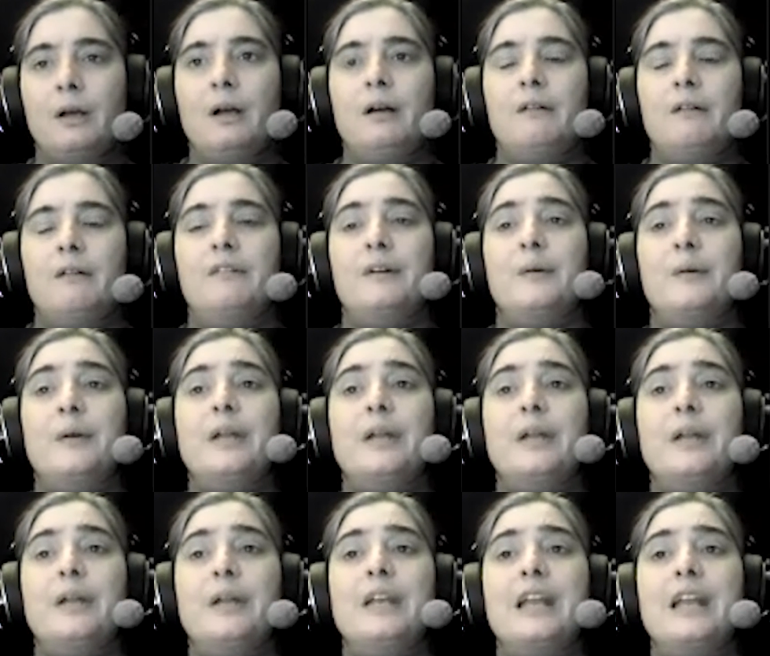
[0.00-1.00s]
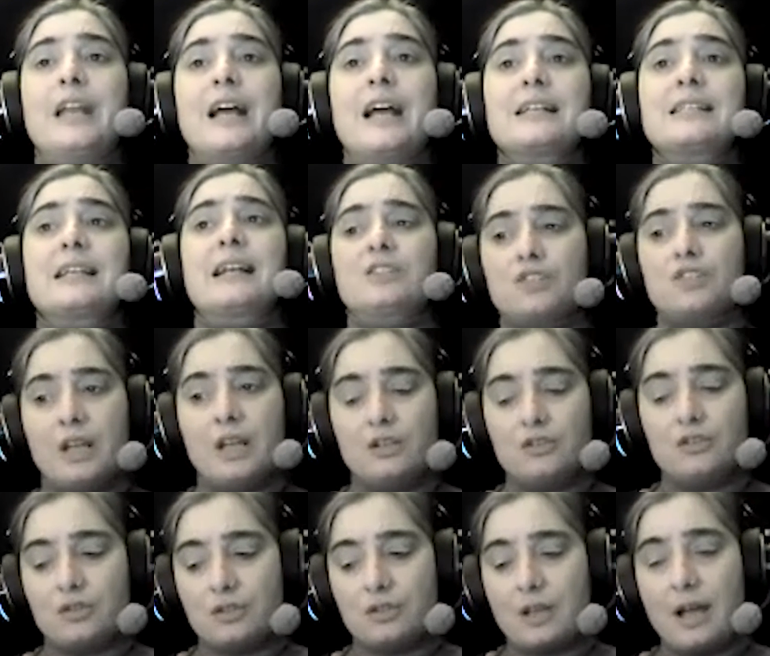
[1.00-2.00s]
Very nice. And let's
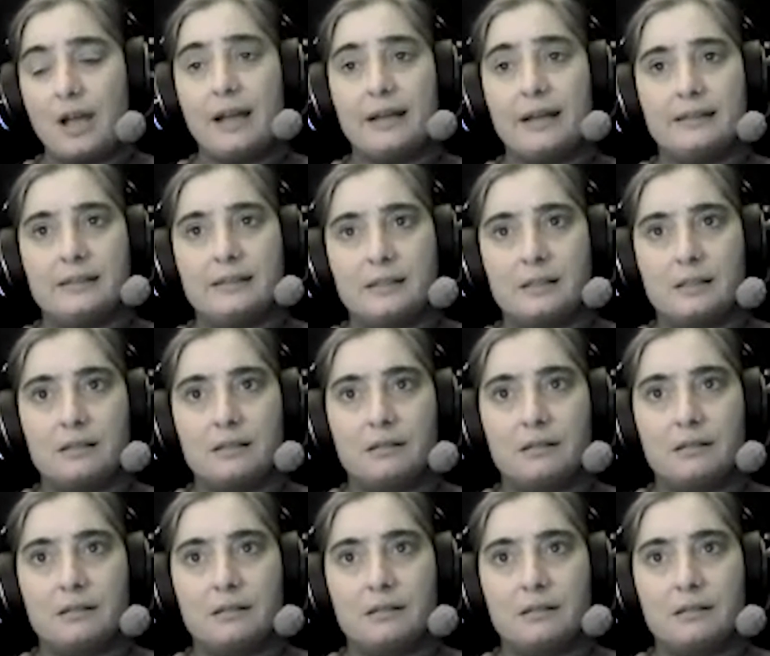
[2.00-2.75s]
change sides.